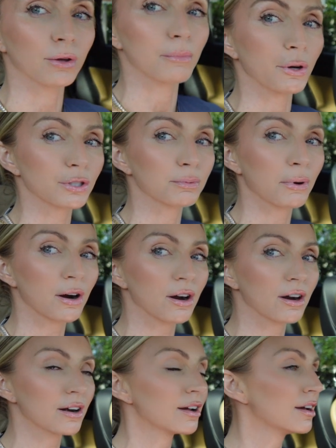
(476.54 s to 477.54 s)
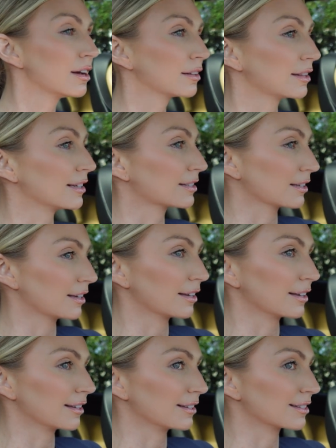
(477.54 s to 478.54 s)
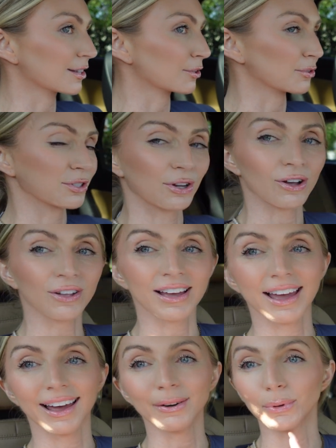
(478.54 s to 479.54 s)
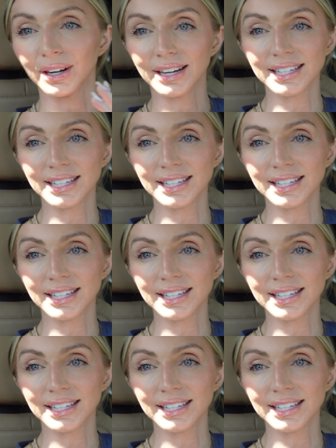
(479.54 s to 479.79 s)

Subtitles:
the most part, this is the result, and we're gonna